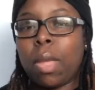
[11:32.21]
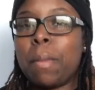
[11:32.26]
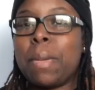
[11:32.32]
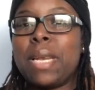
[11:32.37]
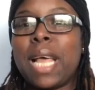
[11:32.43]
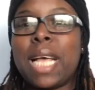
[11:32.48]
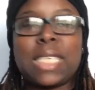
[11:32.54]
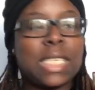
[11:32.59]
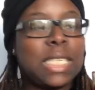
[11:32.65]

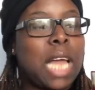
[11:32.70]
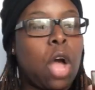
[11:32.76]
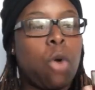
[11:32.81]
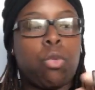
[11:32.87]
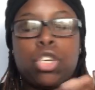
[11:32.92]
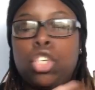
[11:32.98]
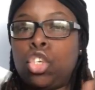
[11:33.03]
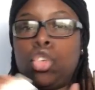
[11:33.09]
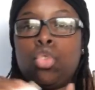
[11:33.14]
but that's
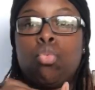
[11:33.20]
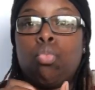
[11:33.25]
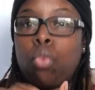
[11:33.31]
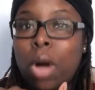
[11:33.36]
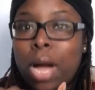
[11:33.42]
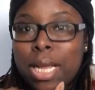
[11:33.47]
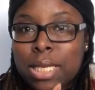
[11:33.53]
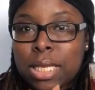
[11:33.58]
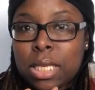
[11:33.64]
not what you
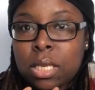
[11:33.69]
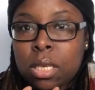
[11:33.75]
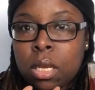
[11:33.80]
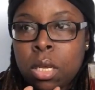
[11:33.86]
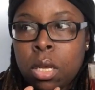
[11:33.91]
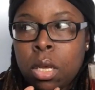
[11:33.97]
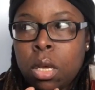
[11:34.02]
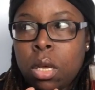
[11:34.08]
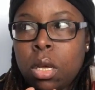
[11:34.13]
want,
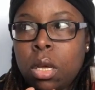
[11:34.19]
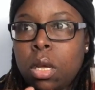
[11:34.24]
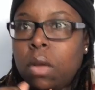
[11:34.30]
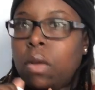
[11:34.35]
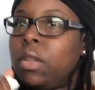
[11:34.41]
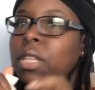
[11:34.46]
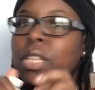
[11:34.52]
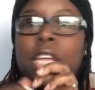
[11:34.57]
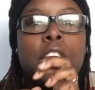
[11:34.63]

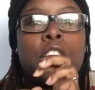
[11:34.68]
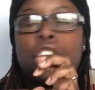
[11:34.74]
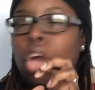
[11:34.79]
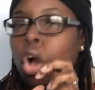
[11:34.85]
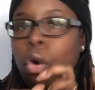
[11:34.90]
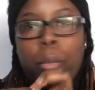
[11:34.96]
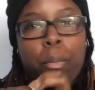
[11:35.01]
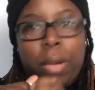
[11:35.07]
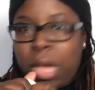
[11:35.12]
then
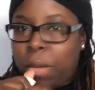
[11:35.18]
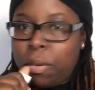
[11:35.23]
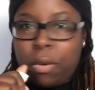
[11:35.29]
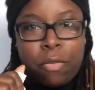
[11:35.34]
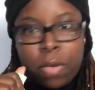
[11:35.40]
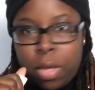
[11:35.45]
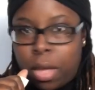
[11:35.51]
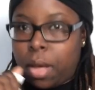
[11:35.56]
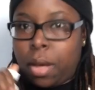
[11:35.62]
don't be
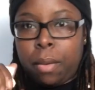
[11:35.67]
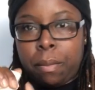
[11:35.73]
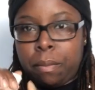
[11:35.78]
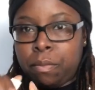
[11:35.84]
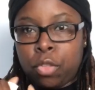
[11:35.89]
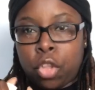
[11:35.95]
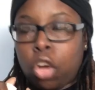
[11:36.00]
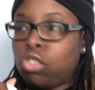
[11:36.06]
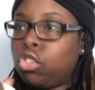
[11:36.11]
with him.
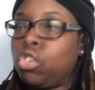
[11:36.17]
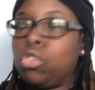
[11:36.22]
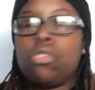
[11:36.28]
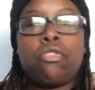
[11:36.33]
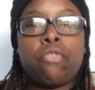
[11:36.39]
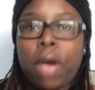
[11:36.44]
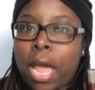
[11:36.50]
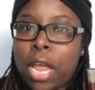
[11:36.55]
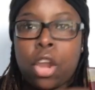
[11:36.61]
Don't you
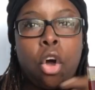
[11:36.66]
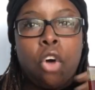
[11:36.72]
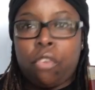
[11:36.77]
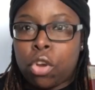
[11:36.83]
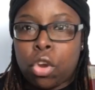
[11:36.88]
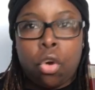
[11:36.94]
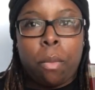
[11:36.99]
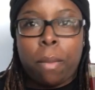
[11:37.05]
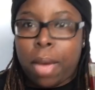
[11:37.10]
fight
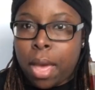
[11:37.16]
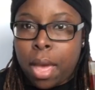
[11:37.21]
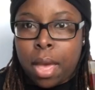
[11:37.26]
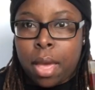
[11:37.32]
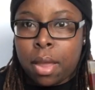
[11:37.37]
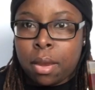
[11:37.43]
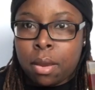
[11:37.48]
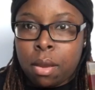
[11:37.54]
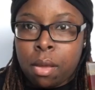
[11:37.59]
over no
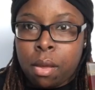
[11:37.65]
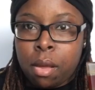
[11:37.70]
man.